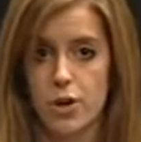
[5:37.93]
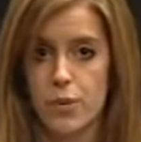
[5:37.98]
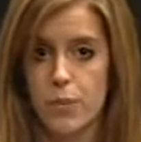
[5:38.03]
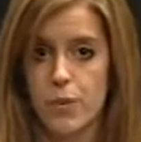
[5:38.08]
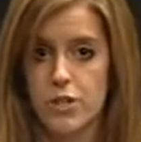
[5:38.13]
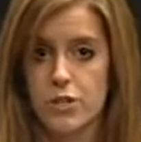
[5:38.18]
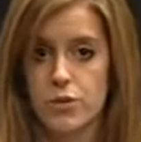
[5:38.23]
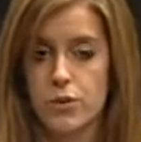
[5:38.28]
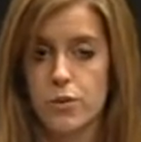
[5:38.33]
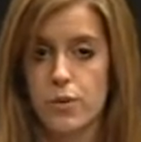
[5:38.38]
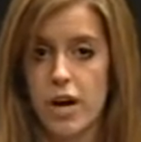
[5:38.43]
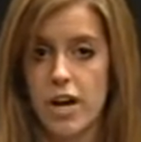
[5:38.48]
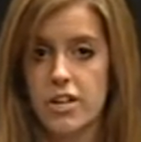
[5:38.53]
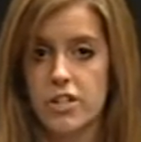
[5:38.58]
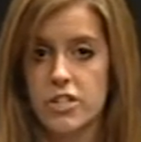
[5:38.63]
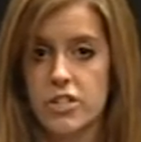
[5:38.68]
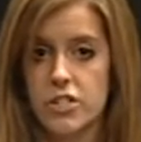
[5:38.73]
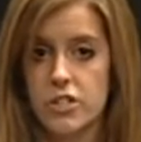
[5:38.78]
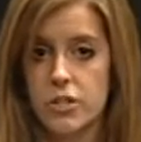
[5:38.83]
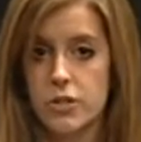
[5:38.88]
which
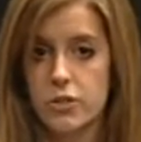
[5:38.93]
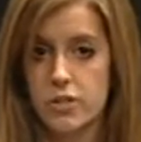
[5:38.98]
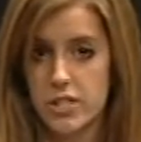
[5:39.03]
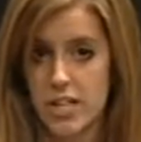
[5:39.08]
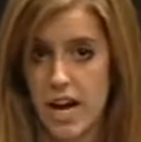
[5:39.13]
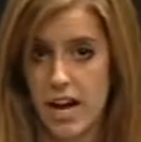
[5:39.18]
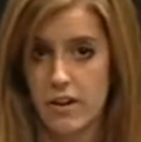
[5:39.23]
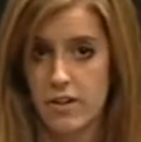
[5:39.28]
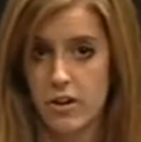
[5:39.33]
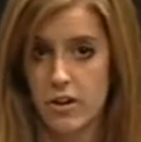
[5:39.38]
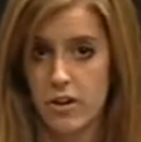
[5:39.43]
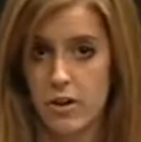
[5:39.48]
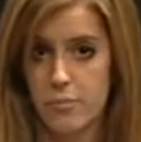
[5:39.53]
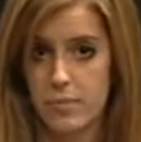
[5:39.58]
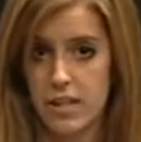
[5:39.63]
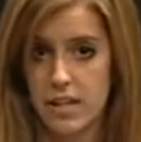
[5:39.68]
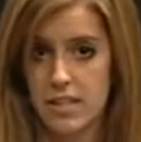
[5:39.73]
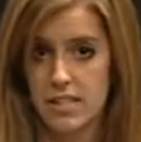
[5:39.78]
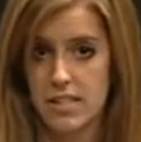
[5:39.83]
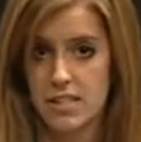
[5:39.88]
requires 2 town hall
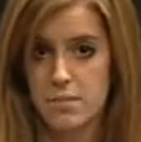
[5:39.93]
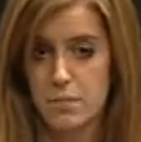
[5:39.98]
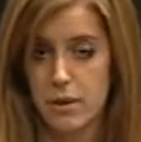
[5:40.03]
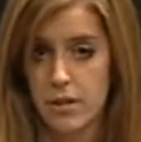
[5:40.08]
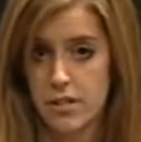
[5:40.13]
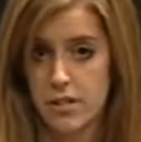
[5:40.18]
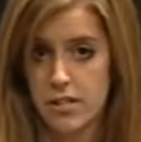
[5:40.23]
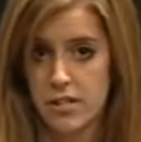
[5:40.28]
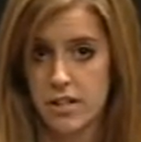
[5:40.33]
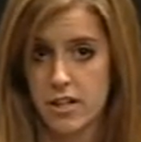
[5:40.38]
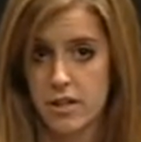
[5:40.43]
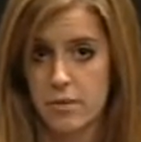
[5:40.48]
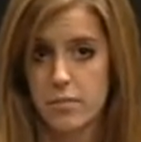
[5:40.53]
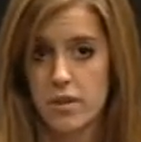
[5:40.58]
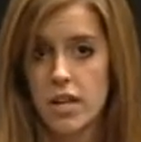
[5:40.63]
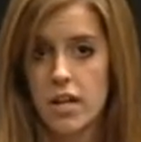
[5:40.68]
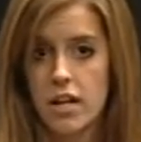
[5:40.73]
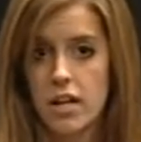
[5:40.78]
meetings per term